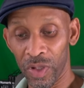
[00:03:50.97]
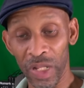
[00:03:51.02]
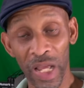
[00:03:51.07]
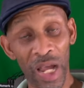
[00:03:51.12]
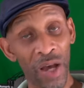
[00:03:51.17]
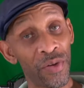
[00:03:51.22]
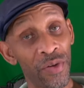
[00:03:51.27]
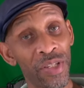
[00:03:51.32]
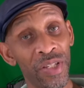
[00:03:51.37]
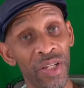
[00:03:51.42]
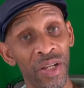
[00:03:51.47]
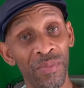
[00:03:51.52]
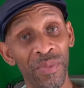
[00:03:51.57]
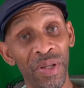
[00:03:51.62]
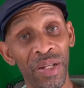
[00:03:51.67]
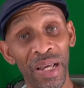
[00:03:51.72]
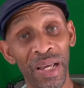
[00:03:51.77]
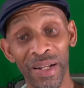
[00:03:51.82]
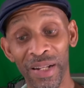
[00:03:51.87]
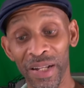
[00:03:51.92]
So now it's telling
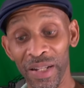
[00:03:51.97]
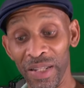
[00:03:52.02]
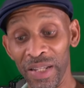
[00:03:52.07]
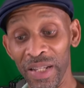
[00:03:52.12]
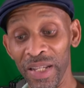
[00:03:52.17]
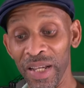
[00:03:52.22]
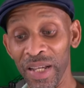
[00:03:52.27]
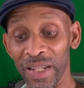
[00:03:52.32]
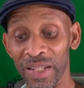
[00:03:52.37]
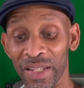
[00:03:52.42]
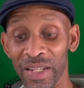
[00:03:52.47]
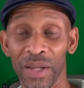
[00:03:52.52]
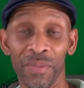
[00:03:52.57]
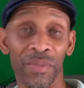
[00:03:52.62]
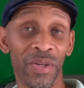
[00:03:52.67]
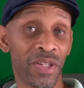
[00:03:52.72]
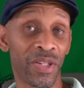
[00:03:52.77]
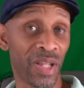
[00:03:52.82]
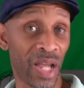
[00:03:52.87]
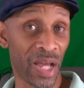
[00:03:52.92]
me that the
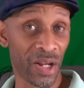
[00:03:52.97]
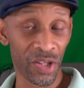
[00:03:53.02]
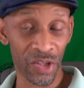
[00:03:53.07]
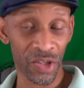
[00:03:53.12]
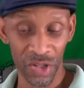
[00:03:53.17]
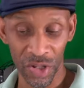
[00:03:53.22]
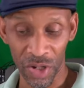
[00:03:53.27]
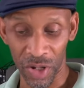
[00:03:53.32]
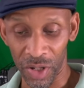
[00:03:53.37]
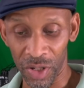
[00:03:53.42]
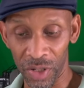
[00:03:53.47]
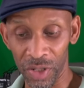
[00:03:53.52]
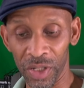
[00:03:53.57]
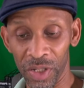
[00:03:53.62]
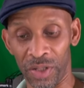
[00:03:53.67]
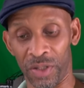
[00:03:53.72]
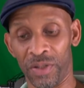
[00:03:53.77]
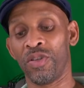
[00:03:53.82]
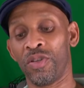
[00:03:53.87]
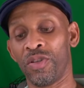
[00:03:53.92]
DSM is not installed.
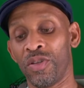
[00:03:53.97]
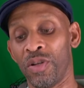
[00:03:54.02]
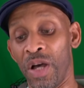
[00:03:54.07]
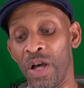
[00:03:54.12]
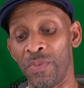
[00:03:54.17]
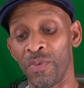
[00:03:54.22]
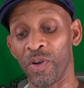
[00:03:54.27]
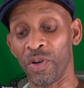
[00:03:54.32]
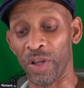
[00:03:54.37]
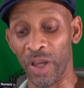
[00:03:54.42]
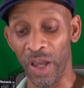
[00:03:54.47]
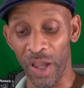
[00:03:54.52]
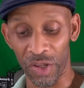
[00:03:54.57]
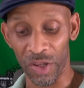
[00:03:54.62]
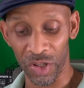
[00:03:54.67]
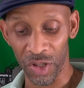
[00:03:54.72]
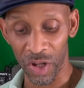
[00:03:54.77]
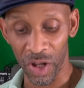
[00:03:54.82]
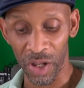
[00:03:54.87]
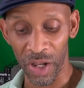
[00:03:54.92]
So I'm gonna
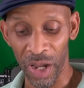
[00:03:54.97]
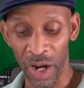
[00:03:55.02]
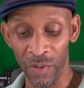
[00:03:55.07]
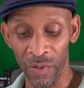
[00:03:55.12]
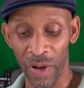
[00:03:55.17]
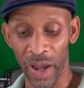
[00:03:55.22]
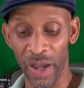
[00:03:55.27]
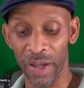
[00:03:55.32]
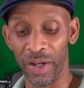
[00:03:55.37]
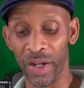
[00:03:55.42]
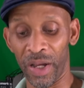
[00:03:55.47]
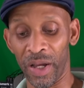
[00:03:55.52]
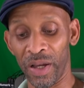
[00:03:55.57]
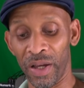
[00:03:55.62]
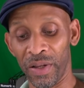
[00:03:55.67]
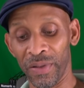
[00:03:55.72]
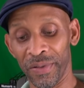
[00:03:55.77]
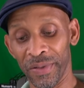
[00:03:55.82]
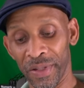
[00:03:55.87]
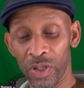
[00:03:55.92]
install that right
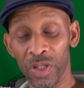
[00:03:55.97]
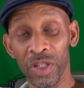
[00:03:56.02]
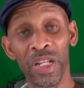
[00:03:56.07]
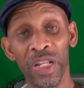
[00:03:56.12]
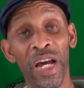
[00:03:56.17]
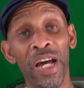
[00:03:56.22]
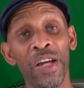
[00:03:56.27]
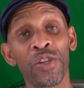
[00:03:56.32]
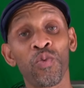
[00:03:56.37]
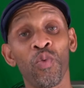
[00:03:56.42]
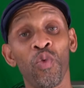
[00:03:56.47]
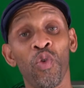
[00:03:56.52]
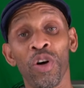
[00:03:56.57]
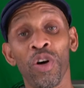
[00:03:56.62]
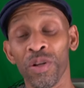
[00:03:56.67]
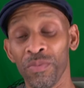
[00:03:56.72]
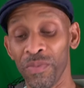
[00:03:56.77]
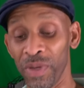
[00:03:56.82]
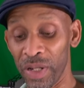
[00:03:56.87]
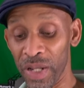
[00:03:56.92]
now. So now it's
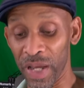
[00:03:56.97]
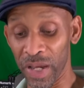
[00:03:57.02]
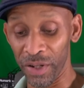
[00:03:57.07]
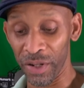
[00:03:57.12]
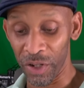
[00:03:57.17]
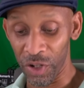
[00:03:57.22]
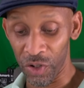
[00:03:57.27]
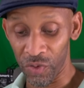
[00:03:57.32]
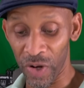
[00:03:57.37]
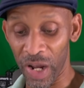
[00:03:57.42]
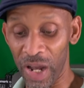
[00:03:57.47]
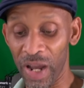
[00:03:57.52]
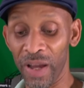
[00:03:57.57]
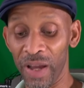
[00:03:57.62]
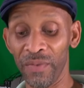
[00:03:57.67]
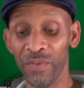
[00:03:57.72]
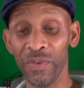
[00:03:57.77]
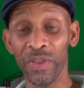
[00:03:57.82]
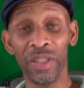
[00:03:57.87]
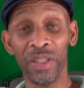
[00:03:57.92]
warning me that the
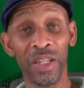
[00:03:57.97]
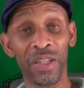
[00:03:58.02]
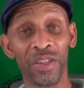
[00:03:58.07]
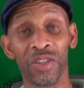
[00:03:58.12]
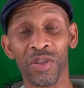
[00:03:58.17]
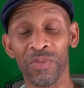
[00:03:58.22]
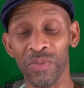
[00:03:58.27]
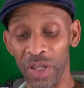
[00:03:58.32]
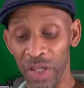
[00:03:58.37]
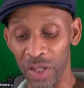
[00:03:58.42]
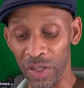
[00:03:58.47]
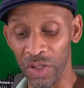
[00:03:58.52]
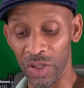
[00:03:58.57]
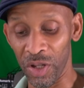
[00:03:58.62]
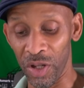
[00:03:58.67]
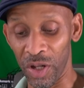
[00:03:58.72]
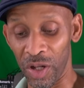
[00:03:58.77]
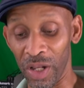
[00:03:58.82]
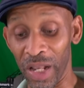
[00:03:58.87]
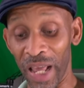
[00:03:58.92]
drive needs to be
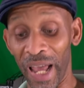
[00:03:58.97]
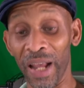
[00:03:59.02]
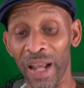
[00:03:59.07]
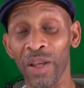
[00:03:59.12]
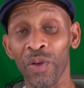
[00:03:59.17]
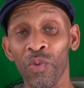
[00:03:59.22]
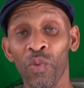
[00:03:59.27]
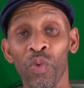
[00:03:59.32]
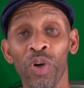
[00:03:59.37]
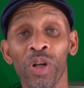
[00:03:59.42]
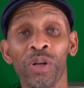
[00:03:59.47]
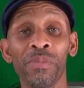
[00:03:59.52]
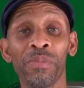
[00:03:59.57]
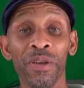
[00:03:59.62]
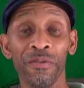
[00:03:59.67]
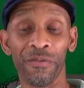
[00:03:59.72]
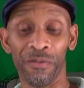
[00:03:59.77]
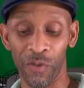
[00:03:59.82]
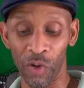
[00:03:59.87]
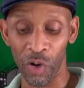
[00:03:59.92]
installed and it will
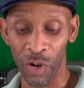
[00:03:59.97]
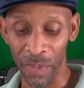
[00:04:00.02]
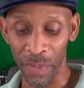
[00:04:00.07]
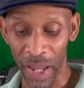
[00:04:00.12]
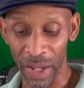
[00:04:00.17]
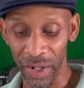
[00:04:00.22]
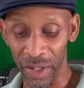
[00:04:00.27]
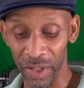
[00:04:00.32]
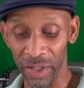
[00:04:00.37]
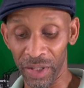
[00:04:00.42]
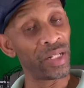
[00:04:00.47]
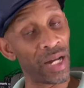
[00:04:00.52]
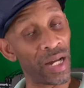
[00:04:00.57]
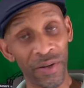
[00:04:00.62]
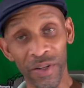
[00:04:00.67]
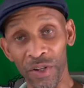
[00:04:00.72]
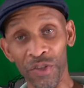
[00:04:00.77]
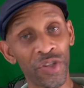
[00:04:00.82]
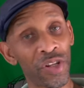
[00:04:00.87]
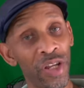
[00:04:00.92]
be formatted. Now
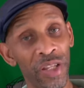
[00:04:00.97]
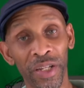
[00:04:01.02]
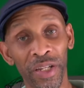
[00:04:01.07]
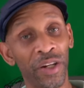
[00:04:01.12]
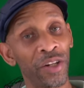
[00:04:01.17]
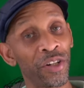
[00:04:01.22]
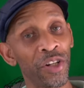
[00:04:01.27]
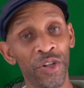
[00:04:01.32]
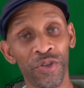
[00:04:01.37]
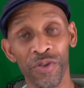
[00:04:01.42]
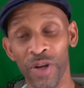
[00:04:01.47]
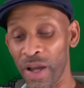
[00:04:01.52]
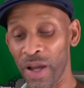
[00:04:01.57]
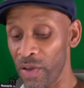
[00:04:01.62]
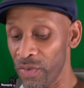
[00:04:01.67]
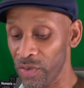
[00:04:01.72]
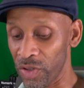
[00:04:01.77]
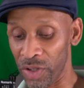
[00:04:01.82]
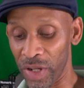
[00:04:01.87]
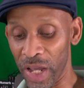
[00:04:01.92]
there's nothing on the
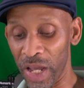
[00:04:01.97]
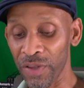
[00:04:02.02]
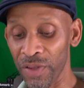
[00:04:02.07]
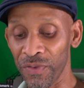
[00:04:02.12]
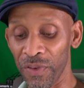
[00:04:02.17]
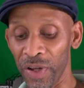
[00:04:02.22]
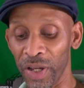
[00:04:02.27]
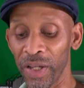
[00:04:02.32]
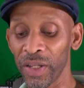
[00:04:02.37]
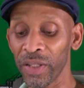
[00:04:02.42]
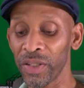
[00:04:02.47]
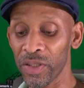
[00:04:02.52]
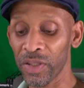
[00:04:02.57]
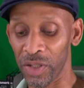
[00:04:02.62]
drive, so that's fine.